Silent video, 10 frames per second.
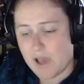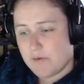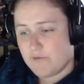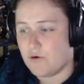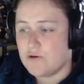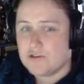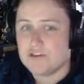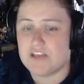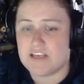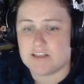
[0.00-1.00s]
we've also
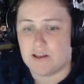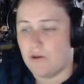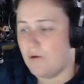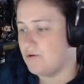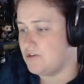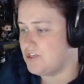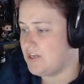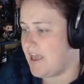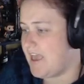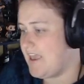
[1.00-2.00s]
just launched
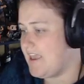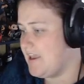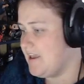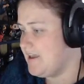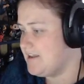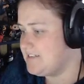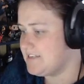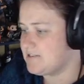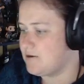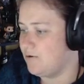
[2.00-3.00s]
a
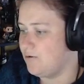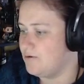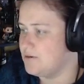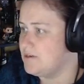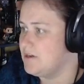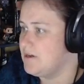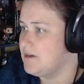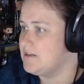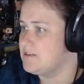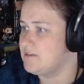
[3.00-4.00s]
Discord.
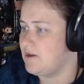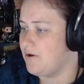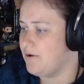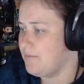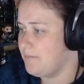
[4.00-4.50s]
So